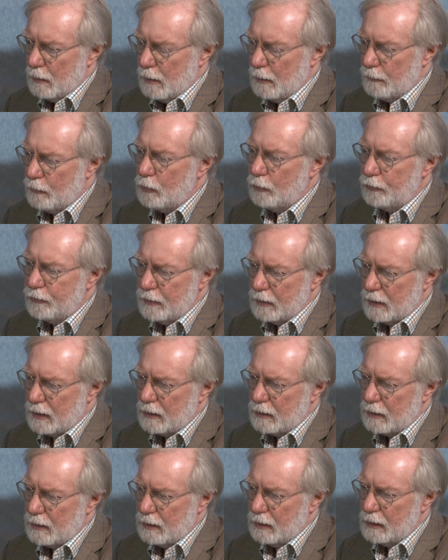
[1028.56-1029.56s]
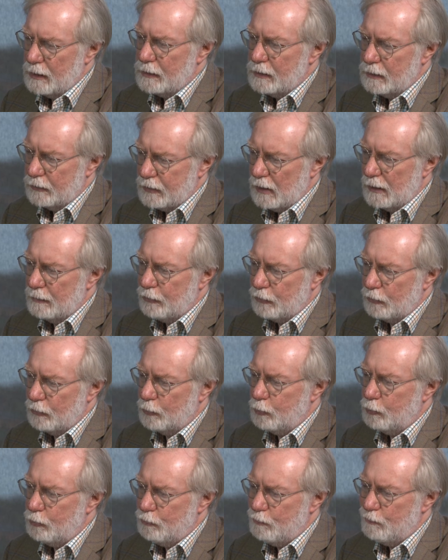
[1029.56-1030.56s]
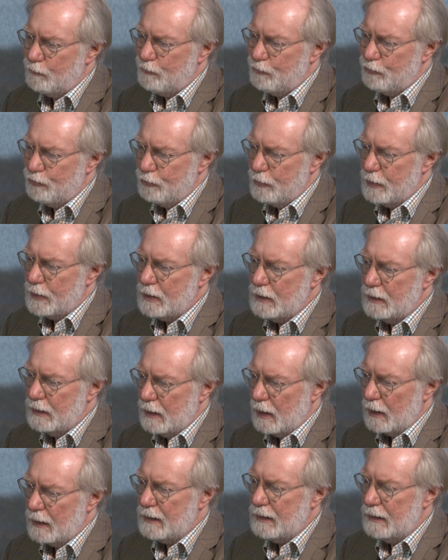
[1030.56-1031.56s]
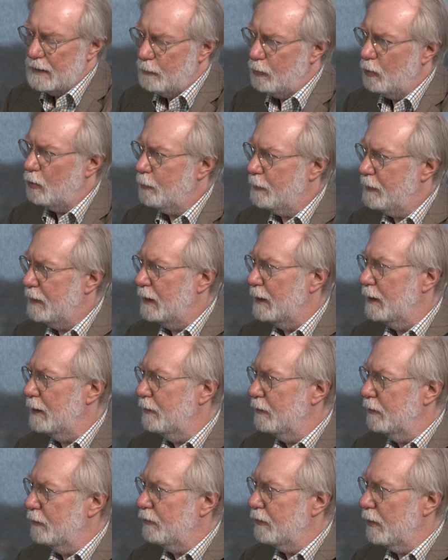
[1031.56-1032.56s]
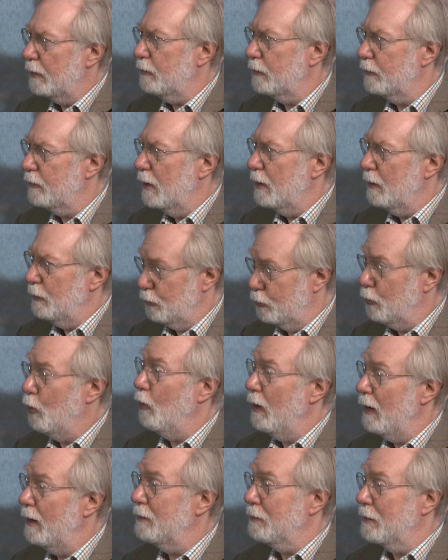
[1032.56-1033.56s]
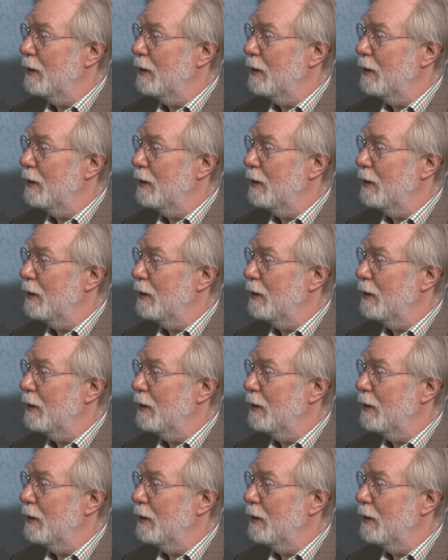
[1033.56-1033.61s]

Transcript: course, in colonial times, it was pretty lightly populated, so it was more.